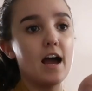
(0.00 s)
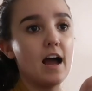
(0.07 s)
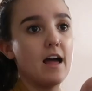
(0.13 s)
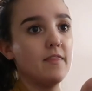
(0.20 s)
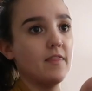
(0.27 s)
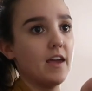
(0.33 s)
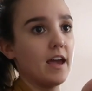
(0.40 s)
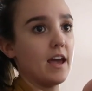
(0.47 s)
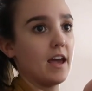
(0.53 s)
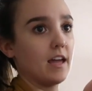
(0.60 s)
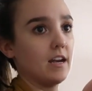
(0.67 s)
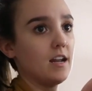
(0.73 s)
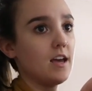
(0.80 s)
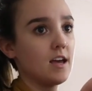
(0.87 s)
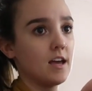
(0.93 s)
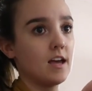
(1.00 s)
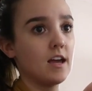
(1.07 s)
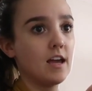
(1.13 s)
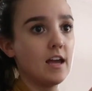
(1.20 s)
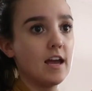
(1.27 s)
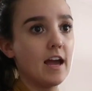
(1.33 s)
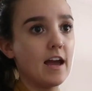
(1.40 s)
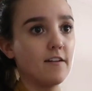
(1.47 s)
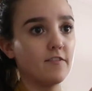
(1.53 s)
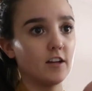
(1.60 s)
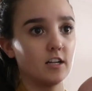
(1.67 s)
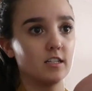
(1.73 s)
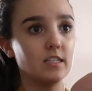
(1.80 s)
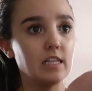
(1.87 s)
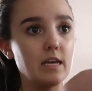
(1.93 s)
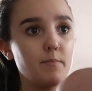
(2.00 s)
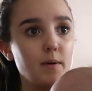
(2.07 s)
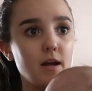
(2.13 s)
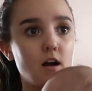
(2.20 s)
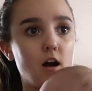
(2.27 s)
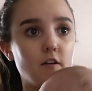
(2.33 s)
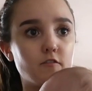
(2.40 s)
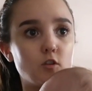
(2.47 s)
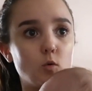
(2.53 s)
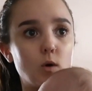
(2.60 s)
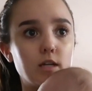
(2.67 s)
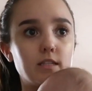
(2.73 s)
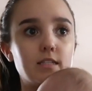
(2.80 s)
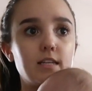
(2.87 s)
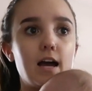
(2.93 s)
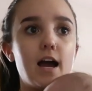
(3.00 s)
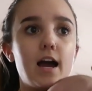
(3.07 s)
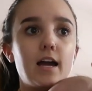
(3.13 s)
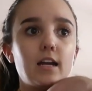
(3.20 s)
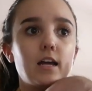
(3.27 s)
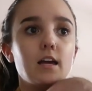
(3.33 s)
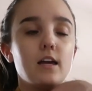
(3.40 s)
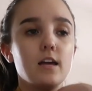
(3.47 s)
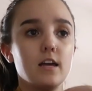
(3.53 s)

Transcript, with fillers: And then if they're sleeping off to one side,